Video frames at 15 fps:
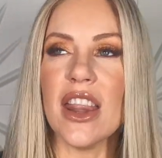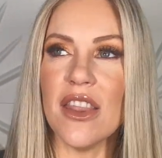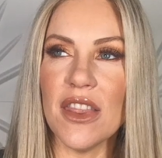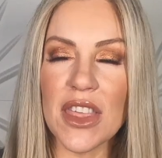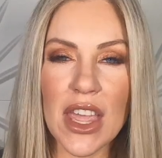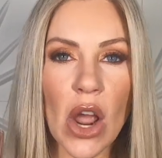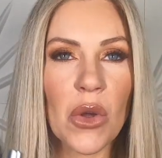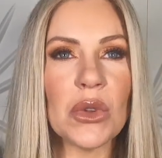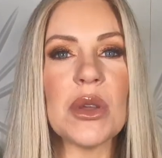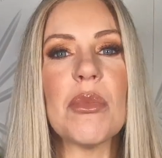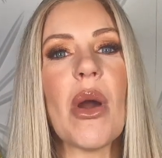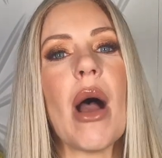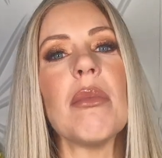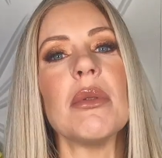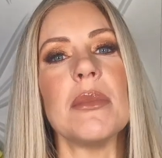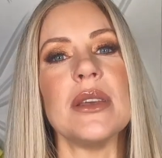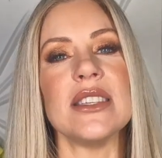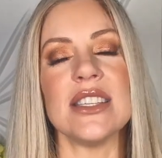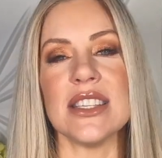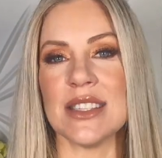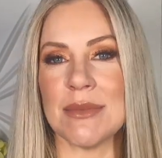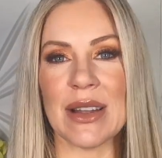The only problem
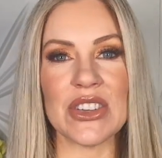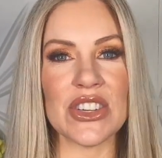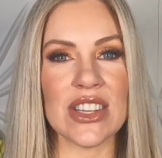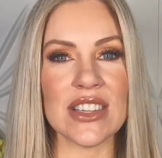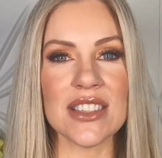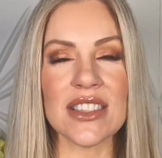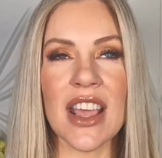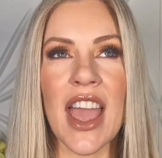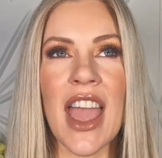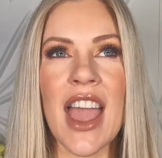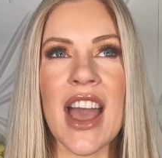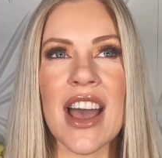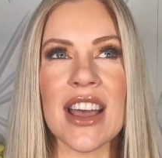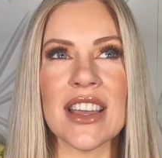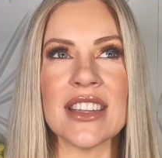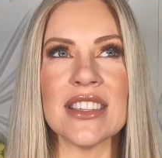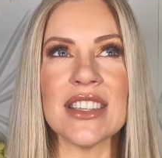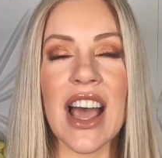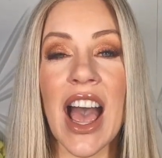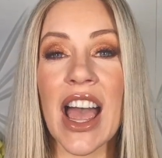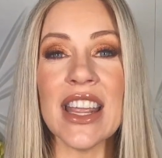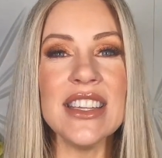is it smudges, and
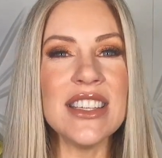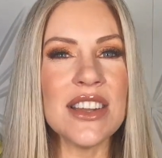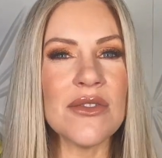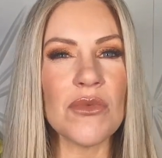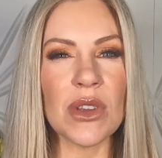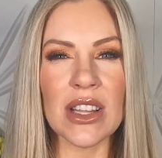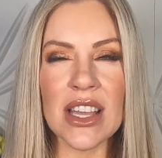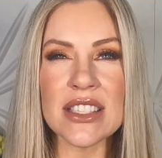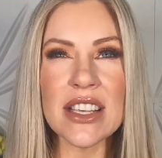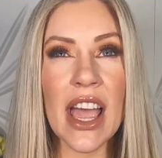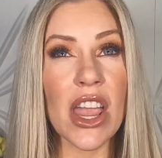I didn't realize.